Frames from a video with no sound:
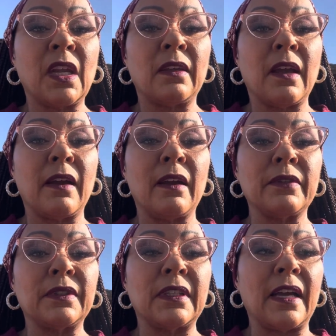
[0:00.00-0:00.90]
Y'all have
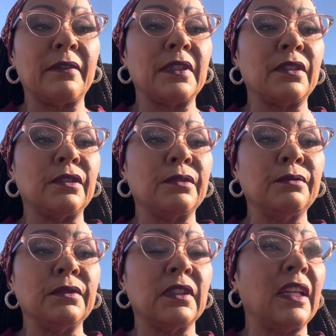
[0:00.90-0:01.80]
a good
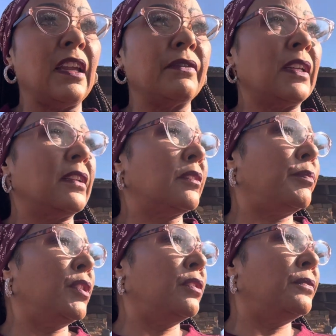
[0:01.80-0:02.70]
afternoon, good evening. It's
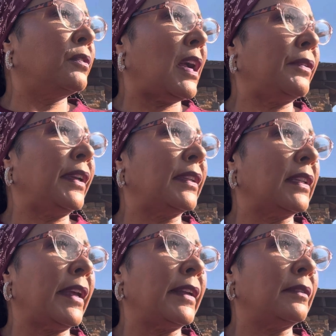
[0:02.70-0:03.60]
beautiful out here in
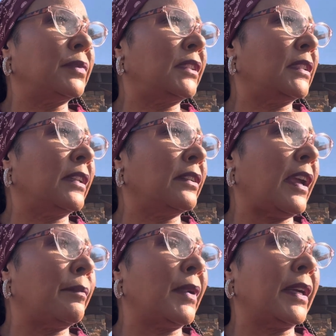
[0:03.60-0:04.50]
Atlanta. I'm sitting here
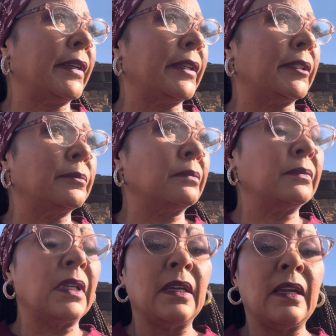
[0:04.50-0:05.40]
at
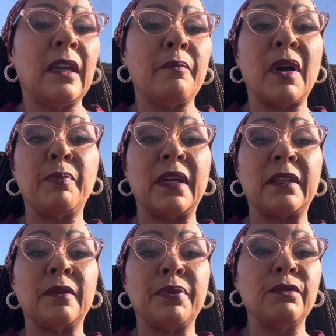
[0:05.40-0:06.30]

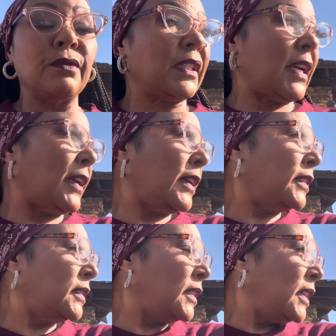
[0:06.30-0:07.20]
the pool
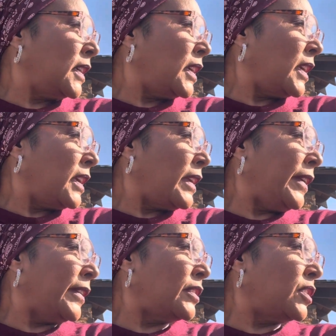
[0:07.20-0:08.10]
side
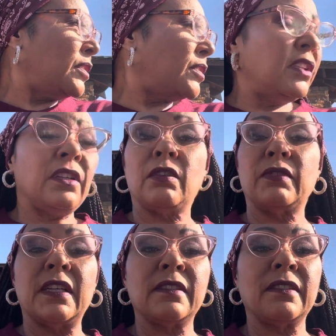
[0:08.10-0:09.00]
here, just
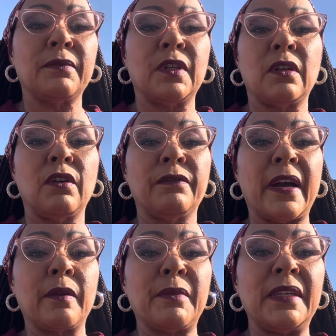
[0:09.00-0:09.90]
getting some good old
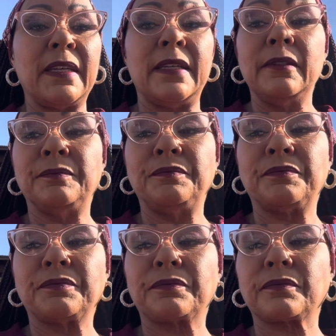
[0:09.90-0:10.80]
vitamin D.
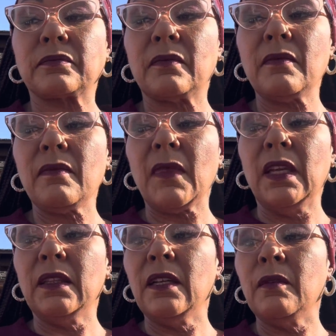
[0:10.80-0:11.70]

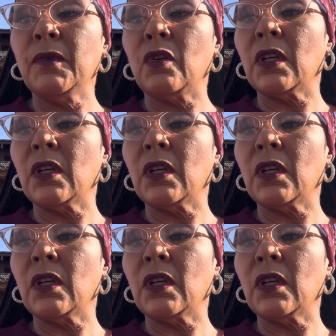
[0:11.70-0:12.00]
I think I'm gonna